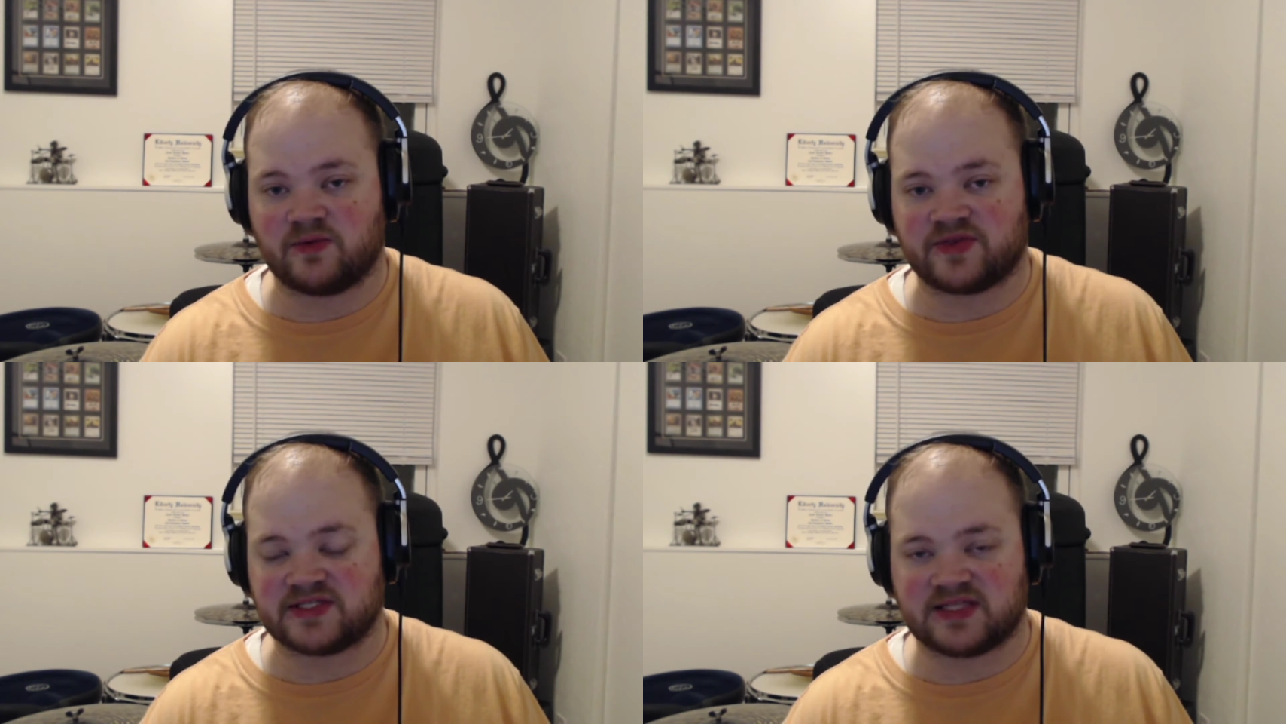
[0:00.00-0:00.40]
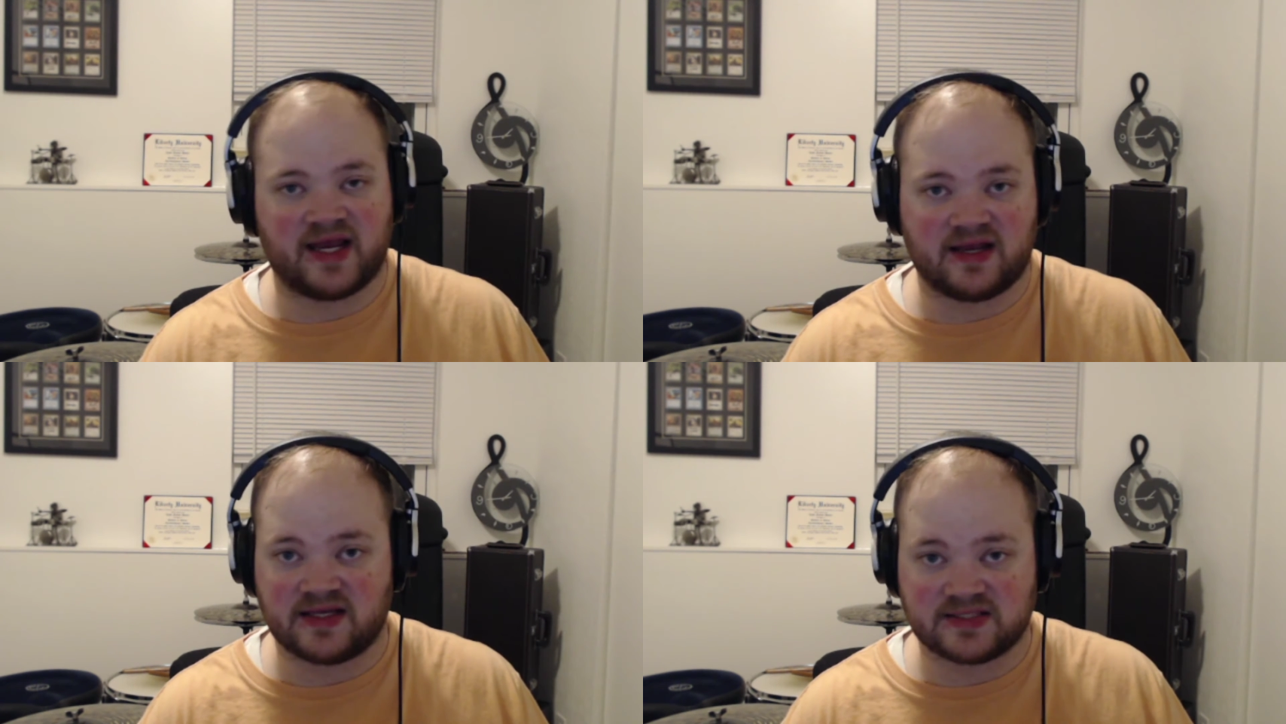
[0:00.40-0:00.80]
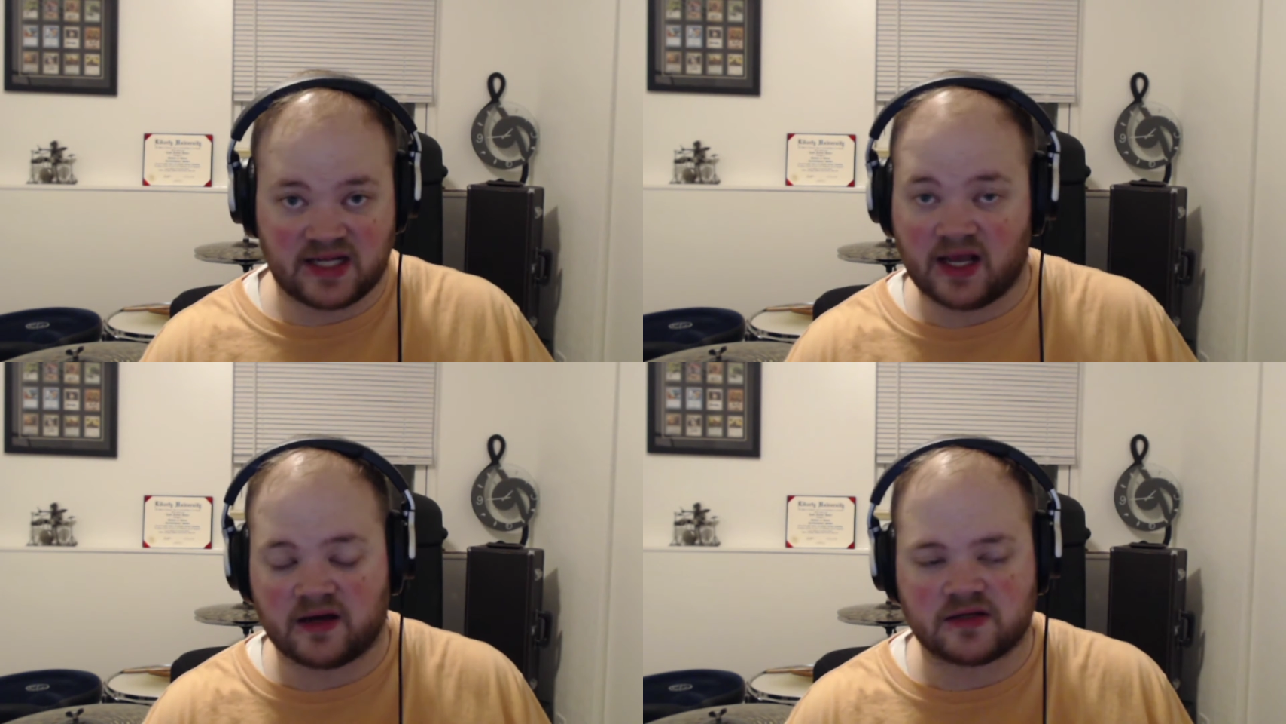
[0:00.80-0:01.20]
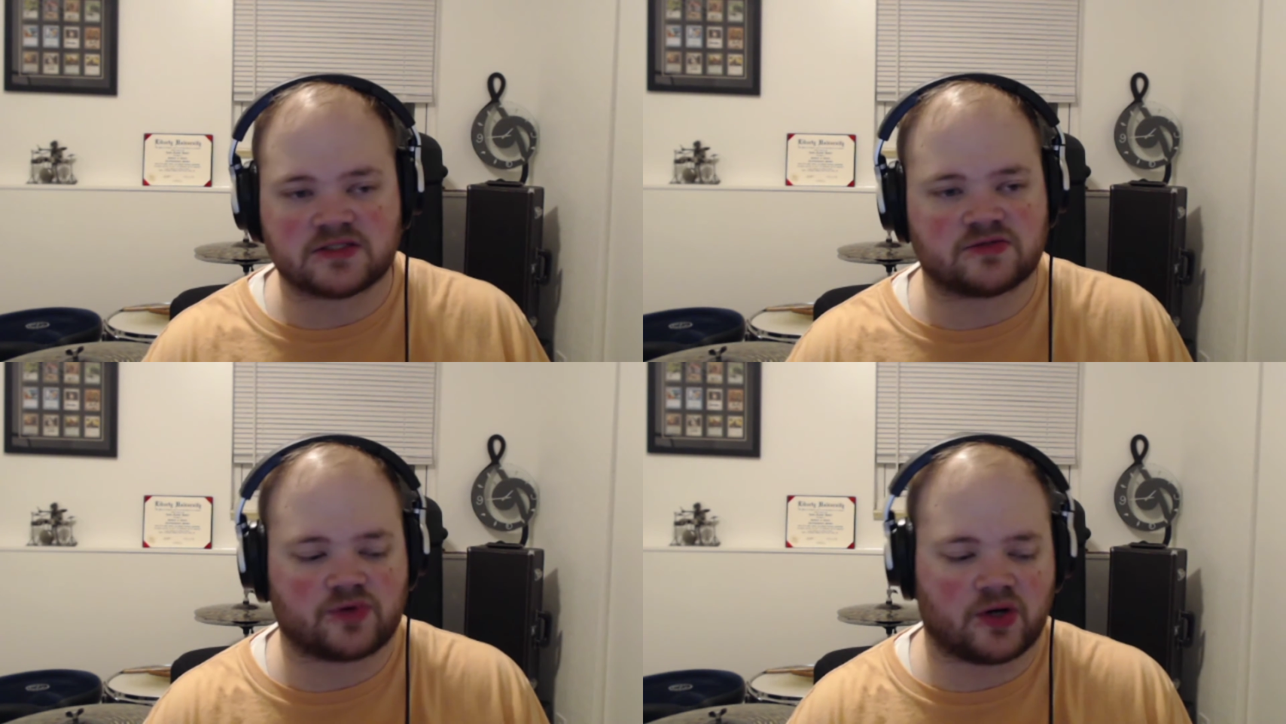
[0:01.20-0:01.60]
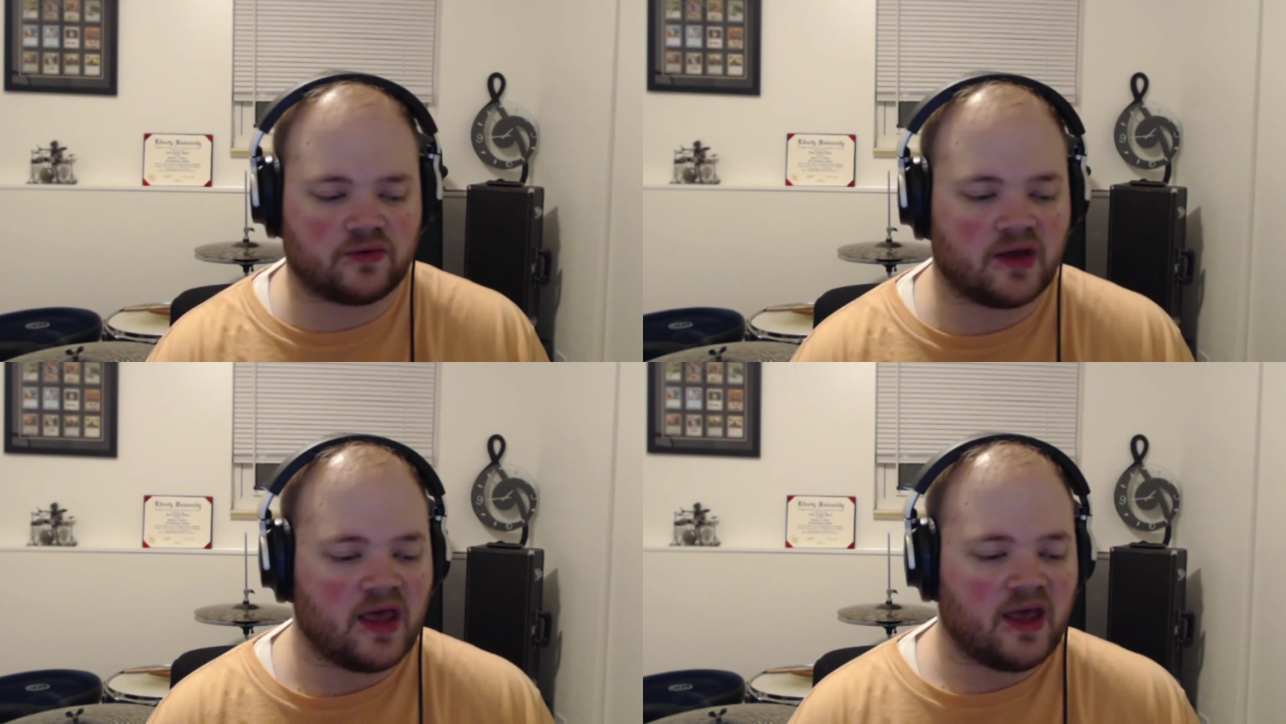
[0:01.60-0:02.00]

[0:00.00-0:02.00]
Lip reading: his lightning sitting on his throne,